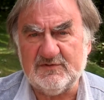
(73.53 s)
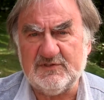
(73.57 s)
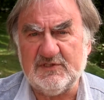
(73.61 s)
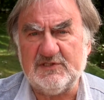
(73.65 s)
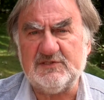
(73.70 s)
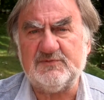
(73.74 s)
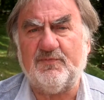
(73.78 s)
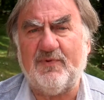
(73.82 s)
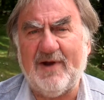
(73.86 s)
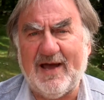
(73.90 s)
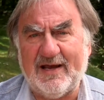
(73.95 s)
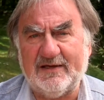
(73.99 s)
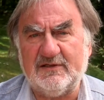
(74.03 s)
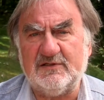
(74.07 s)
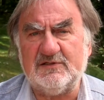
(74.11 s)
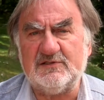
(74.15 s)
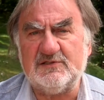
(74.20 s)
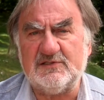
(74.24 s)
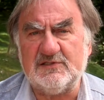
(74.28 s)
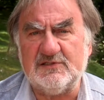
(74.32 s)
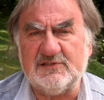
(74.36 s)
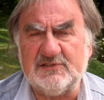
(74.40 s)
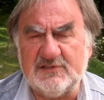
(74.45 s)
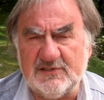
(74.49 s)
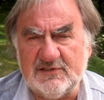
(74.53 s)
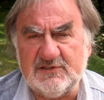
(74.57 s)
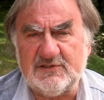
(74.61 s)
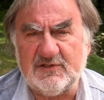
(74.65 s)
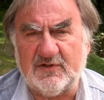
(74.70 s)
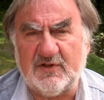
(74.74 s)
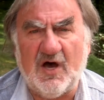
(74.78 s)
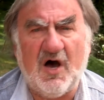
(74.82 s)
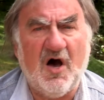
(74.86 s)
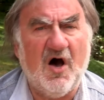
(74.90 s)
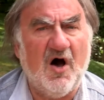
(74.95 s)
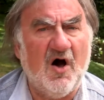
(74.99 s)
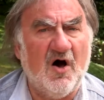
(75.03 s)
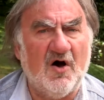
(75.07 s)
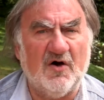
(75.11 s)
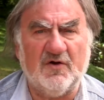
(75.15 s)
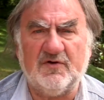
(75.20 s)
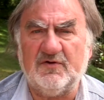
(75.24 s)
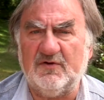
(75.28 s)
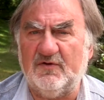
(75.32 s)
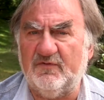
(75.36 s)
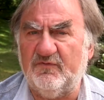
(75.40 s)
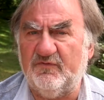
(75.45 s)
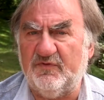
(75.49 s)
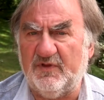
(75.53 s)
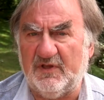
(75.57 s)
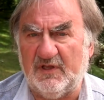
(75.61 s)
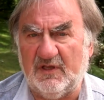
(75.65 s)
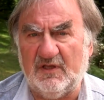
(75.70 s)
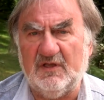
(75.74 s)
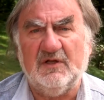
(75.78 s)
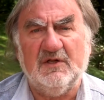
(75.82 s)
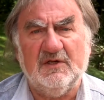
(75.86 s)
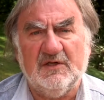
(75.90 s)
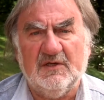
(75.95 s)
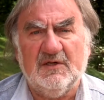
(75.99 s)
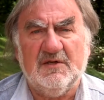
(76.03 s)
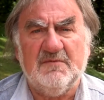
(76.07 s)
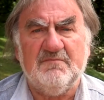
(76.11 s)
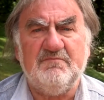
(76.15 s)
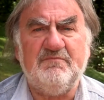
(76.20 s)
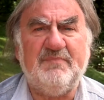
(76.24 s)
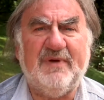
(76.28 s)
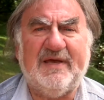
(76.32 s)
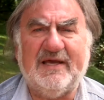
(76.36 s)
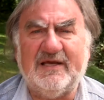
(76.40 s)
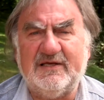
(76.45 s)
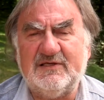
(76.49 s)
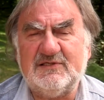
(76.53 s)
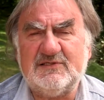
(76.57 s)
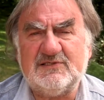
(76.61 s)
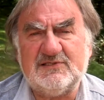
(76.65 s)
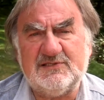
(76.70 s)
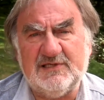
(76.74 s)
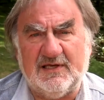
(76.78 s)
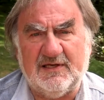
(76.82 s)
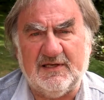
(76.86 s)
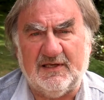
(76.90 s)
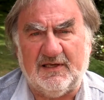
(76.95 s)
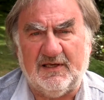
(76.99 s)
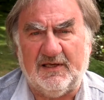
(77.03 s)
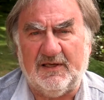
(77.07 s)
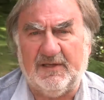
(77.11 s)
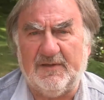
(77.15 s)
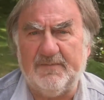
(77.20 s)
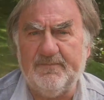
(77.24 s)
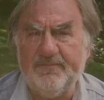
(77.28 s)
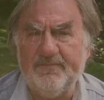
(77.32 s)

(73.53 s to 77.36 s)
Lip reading: these practices into the heart of the big city.